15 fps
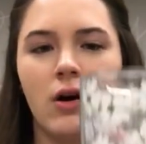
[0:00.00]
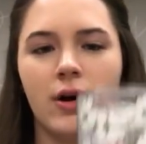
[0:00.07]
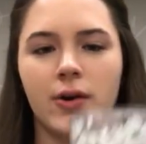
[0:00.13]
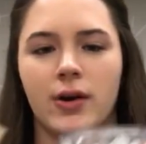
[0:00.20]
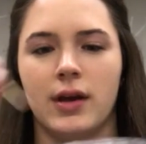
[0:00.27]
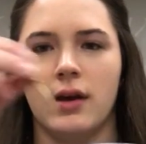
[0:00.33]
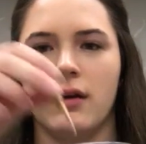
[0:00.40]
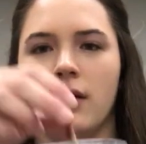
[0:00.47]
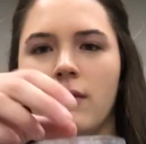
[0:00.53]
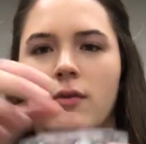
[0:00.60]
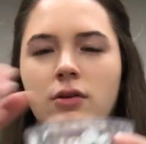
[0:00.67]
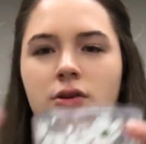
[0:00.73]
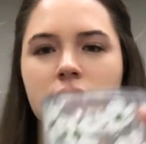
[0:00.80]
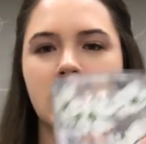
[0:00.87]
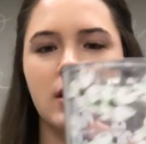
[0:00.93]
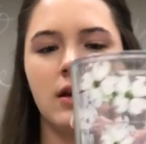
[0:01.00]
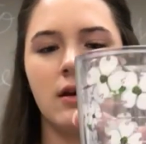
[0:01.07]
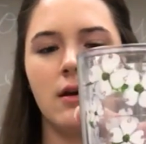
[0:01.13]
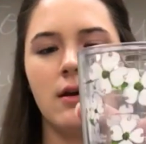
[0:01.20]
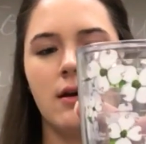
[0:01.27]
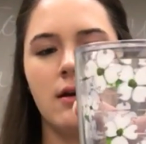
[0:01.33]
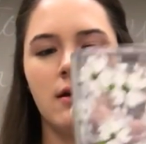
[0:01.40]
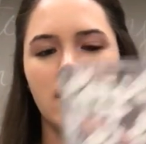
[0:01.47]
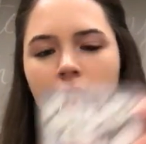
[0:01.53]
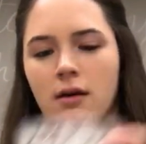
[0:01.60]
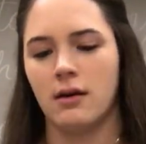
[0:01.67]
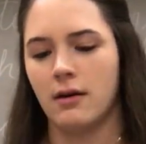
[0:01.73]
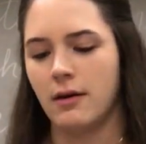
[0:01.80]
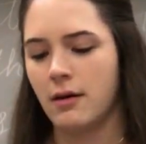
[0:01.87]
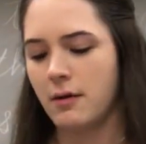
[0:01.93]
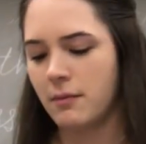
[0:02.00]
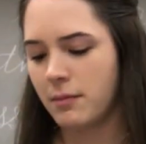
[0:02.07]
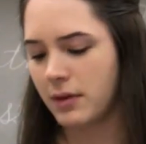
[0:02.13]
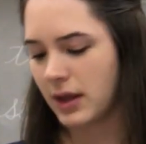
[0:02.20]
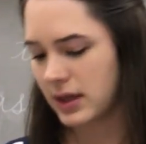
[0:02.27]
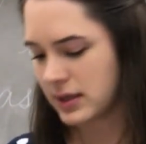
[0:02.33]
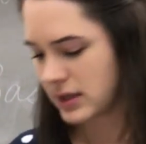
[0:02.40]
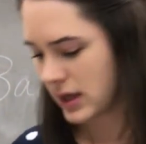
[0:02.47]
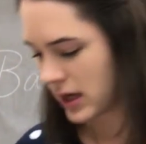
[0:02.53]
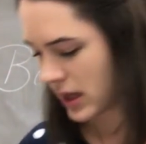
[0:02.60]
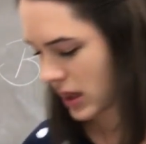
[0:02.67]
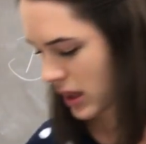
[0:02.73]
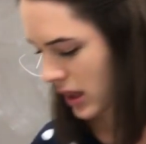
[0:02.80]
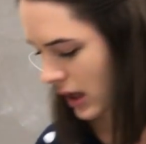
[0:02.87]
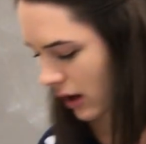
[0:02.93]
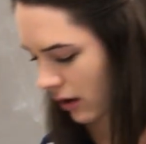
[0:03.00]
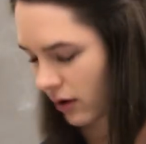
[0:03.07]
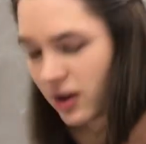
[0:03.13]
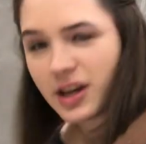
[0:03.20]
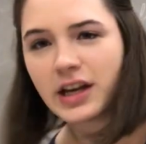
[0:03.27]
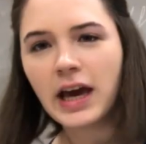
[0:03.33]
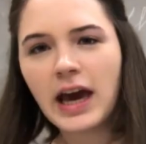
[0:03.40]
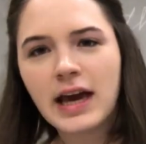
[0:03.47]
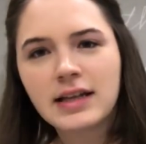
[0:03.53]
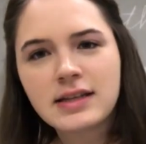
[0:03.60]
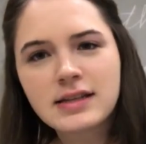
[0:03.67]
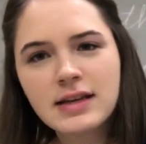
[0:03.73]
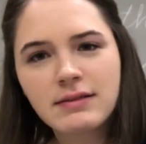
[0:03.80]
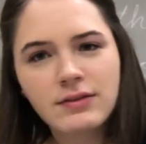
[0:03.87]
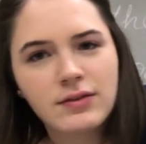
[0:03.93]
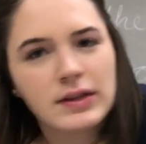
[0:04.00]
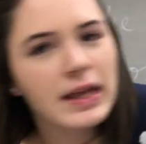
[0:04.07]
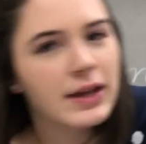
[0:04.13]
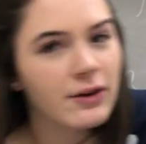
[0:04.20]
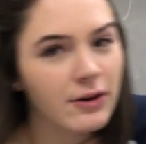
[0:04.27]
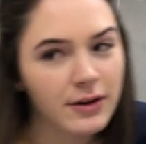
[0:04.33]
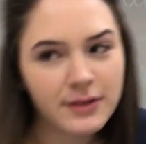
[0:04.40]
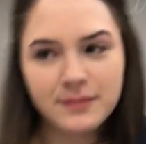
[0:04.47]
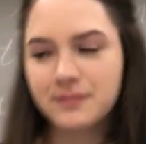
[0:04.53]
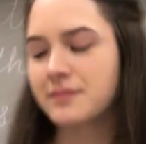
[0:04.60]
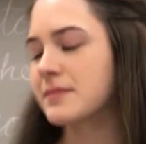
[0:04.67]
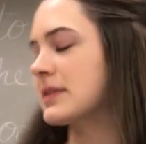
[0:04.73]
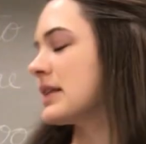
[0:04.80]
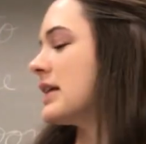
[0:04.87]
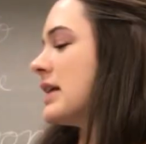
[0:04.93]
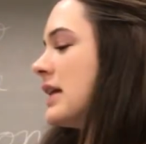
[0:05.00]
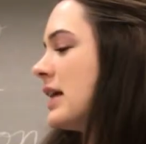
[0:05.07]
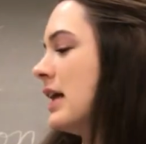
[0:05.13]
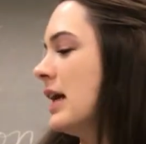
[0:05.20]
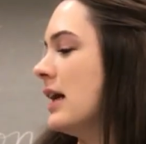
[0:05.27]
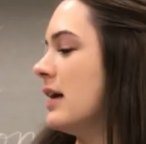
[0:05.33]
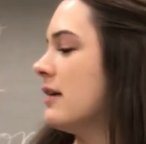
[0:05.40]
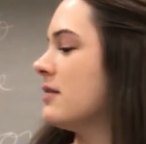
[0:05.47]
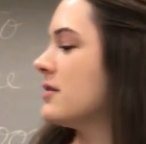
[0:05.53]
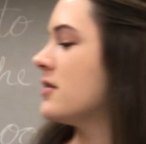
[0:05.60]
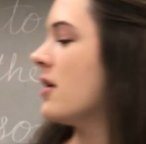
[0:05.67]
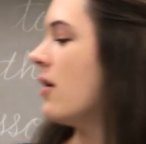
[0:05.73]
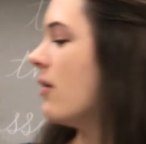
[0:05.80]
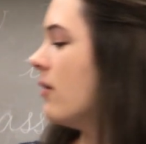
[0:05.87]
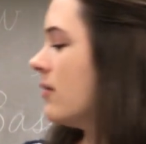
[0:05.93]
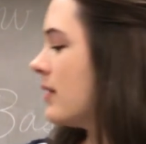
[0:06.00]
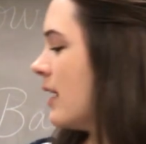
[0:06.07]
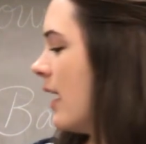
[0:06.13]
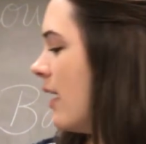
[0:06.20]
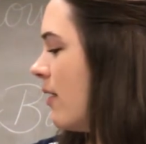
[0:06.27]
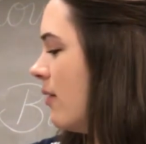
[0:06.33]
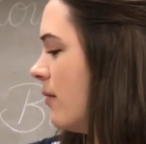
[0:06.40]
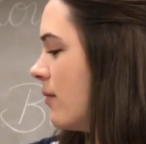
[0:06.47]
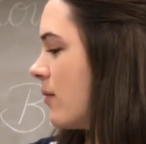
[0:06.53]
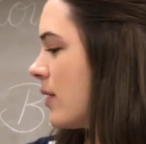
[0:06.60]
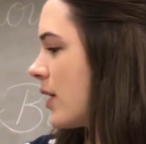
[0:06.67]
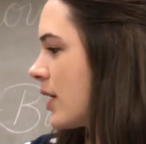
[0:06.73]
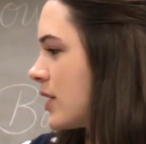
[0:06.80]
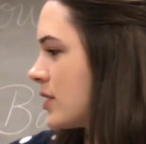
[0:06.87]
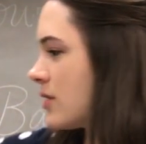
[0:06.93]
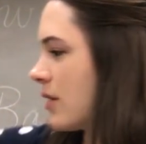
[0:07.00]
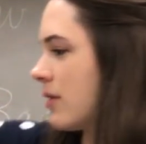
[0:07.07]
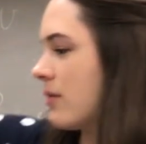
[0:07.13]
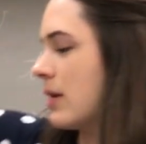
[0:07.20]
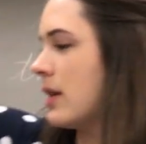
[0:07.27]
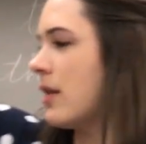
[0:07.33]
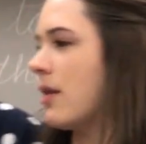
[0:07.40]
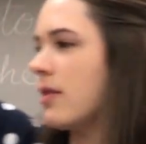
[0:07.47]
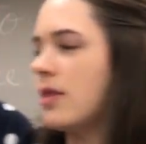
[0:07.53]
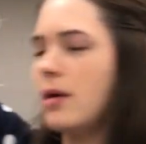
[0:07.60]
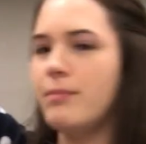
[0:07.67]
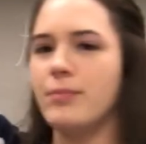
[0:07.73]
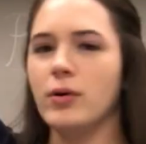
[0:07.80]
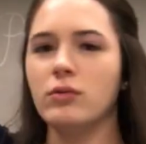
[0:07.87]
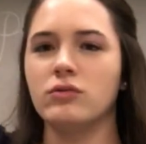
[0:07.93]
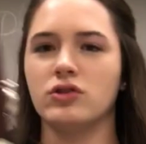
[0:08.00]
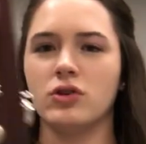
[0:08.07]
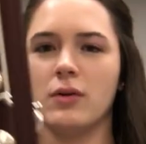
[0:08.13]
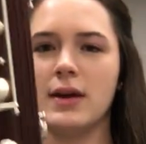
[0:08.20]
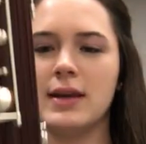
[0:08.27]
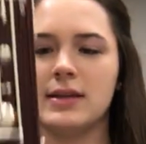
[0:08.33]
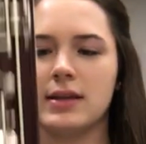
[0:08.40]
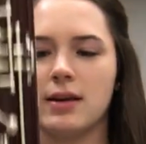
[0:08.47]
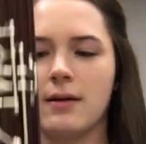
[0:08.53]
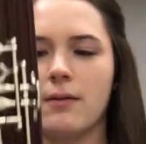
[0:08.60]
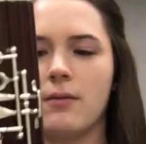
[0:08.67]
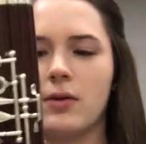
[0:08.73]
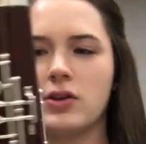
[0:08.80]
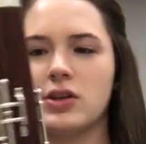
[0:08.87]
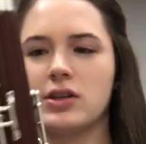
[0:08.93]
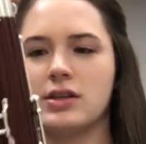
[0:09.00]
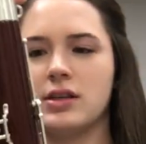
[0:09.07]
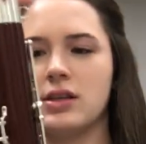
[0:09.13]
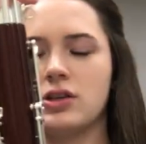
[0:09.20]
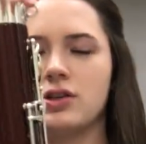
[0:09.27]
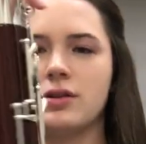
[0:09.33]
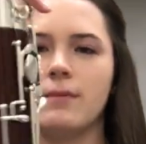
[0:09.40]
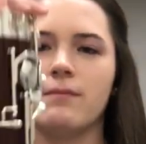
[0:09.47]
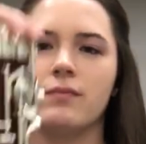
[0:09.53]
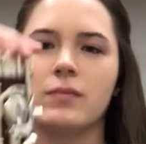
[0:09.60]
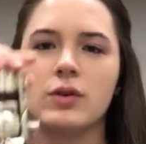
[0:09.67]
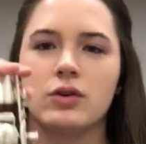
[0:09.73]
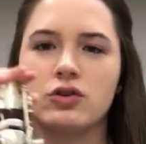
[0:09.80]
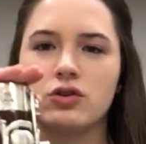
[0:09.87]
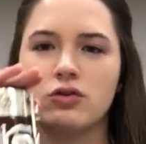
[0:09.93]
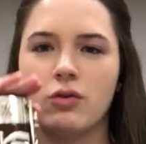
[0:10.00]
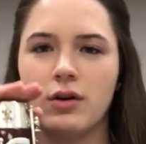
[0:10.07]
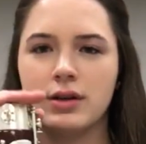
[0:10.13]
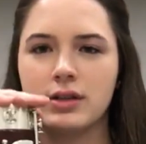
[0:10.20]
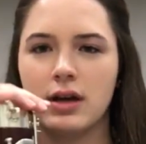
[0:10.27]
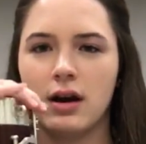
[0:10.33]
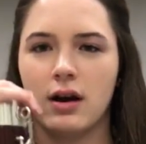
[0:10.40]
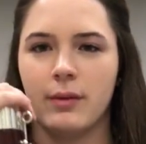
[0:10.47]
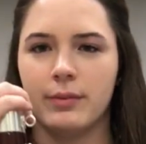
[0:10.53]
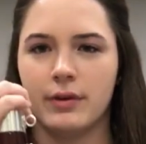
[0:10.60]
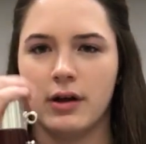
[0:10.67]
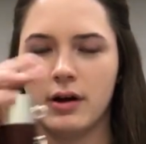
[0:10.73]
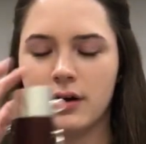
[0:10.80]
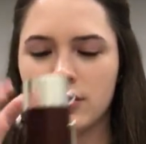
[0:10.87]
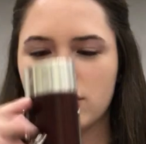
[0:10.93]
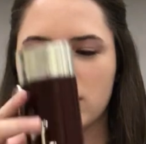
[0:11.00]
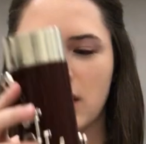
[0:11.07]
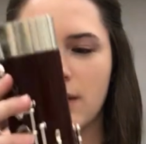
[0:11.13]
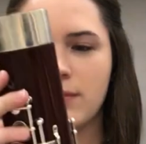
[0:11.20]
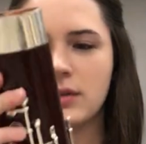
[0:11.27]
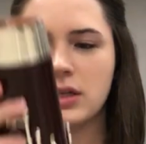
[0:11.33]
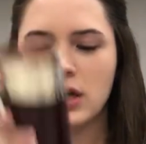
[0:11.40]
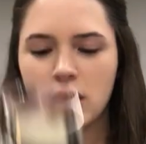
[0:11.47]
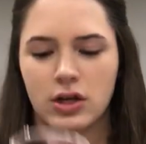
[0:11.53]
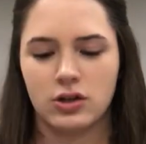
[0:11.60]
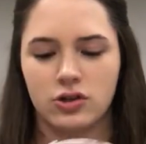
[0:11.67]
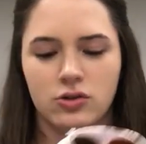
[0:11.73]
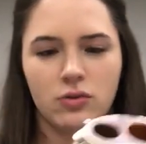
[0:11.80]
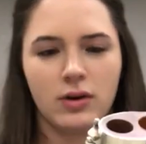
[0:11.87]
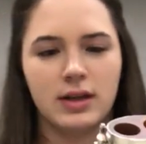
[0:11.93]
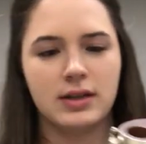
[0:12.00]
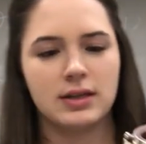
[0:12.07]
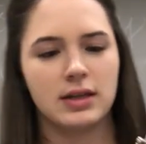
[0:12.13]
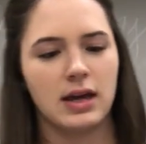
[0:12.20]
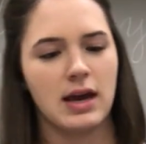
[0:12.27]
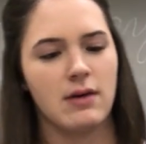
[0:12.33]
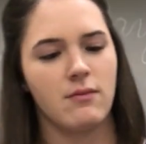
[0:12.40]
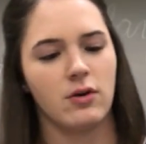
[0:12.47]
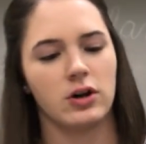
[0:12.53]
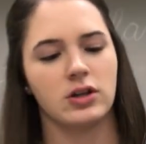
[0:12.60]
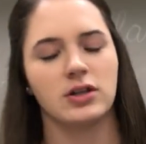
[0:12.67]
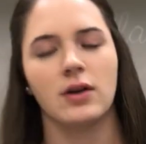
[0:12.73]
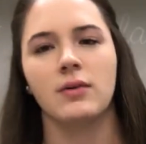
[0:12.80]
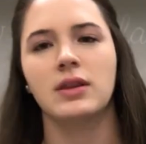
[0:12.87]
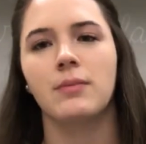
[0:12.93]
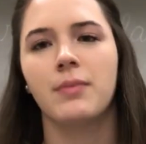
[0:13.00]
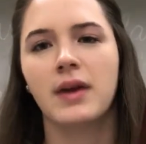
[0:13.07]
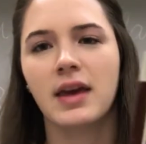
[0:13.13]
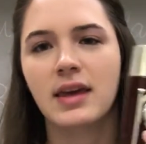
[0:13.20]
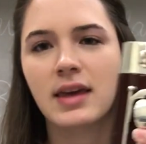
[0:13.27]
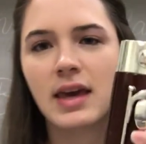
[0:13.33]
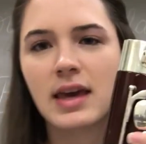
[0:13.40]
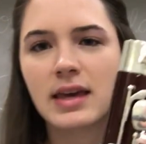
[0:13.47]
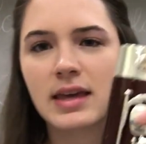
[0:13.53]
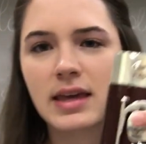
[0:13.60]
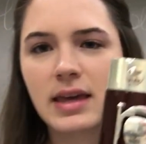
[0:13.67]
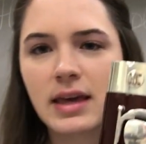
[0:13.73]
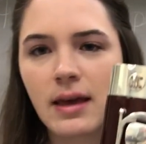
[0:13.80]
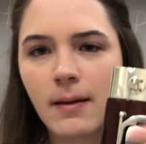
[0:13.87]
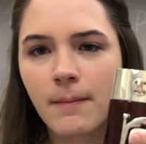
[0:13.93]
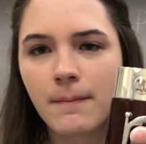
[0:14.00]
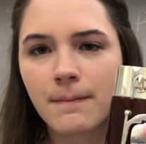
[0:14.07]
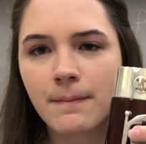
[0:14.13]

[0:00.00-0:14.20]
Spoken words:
water here, and we're just going to place it in there and save it for later. So, now we're going to start with the boot joint, which is this short oblong shaped joint, and we're going to start with the pancake key.